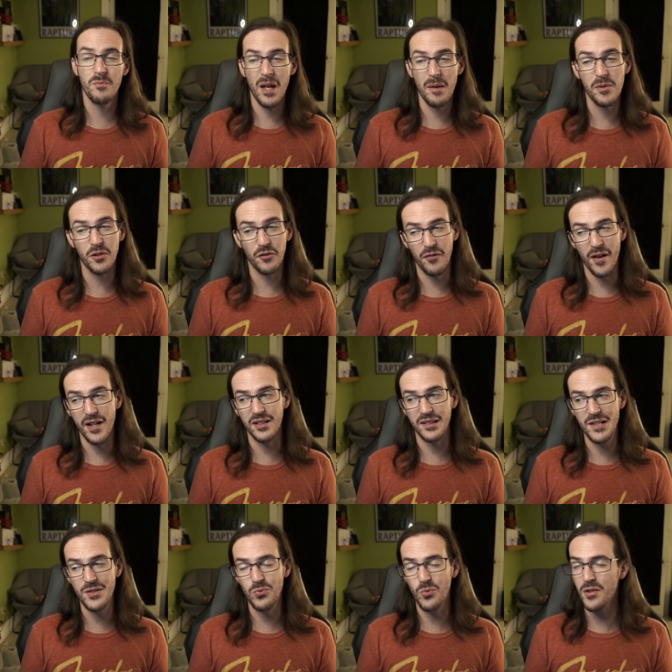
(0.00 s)
Maybe you'll find
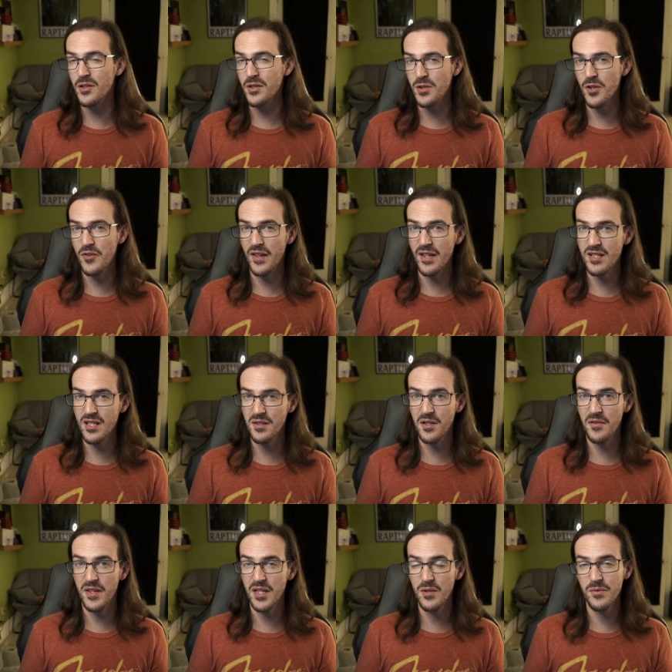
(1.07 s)
at least one or two things in
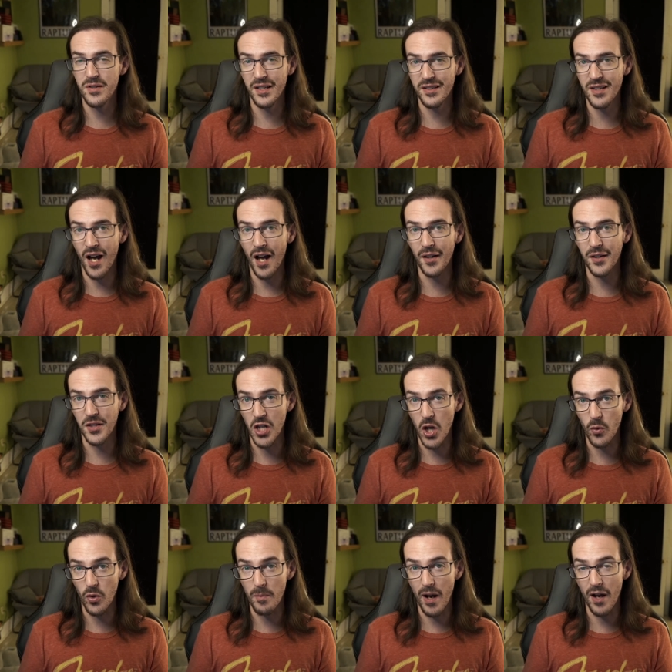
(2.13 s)
there that you did not
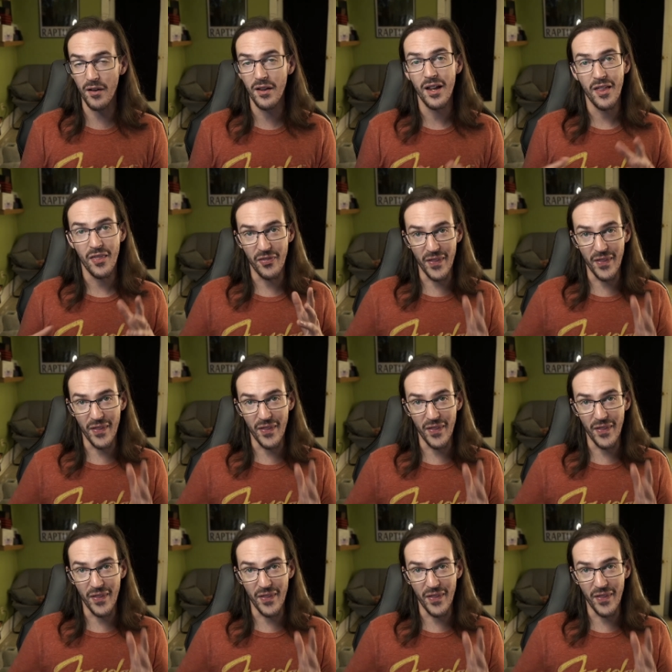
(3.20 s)
know about.